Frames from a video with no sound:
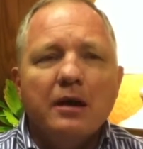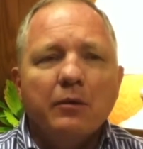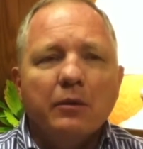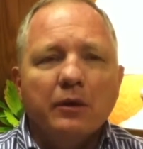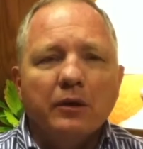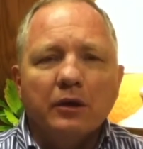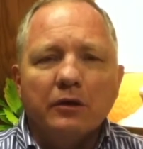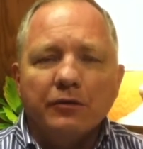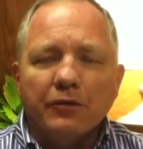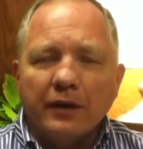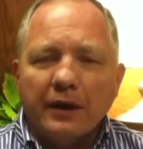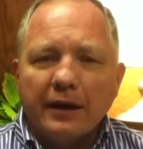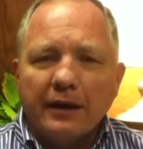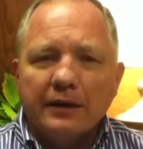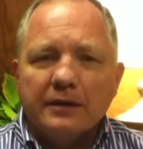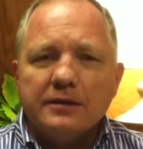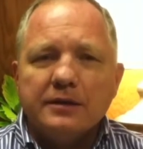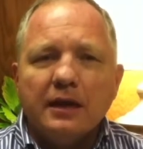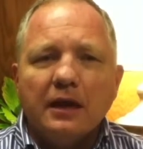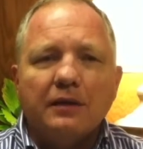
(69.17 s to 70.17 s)
We look for
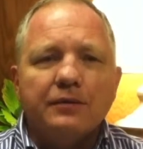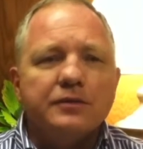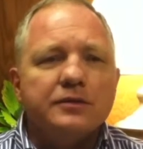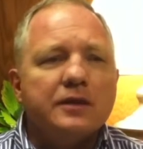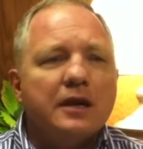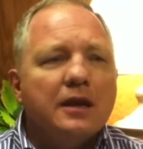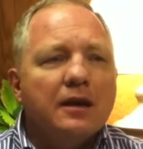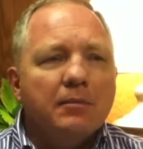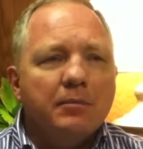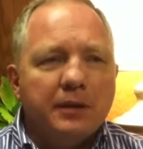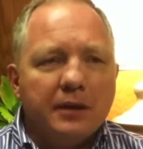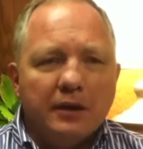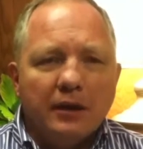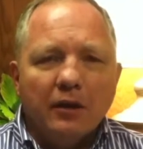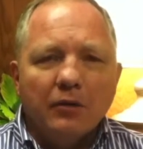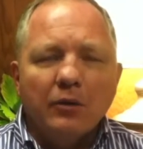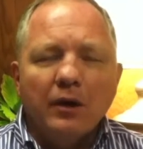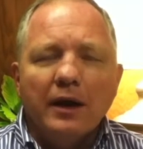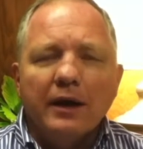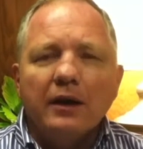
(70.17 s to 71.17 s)
NSFs,
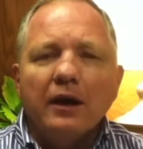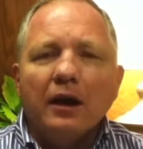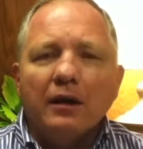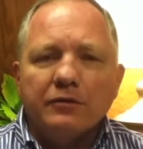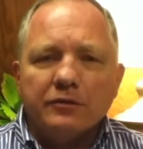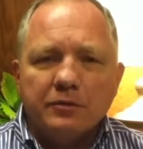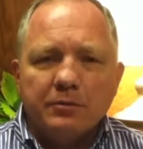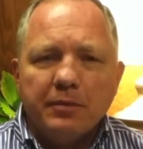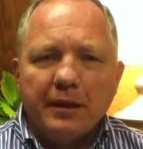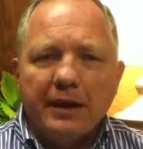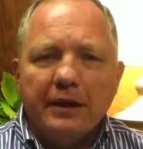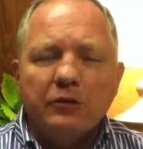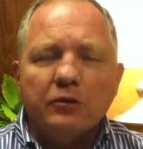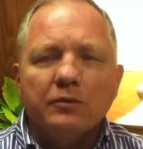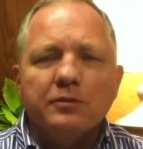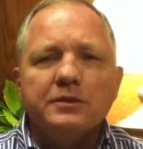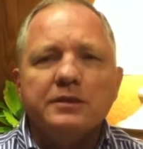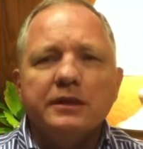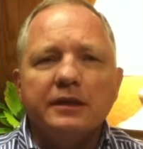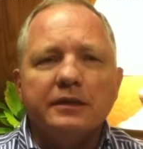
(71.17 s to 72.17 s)
PL write-offs,
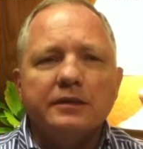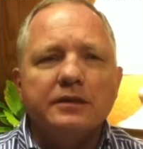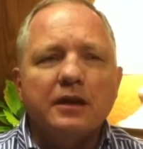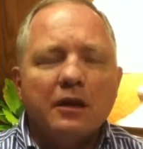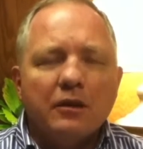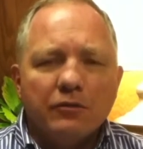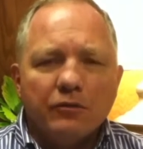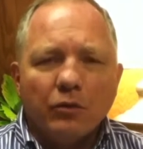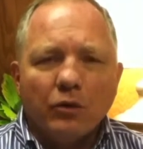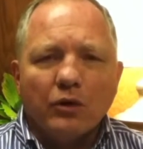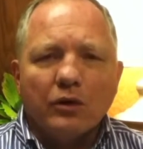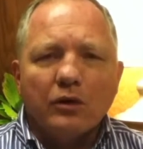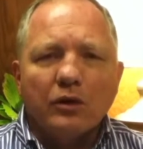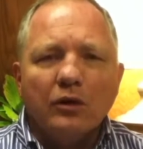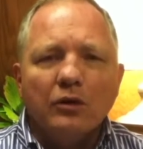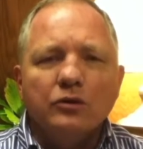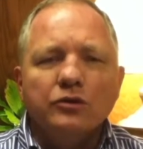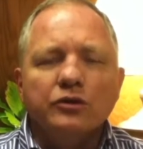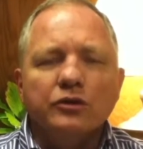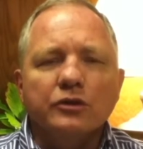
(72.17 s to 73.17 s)
bankruptcies,
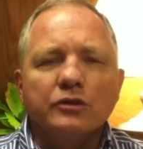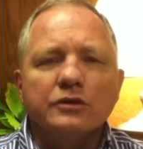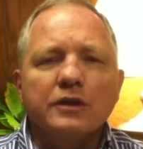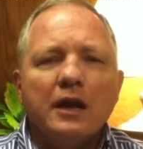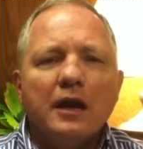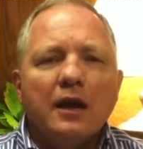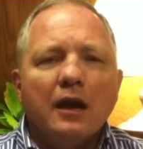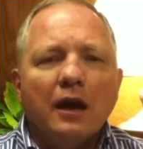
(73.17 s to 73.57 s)
foreclosures.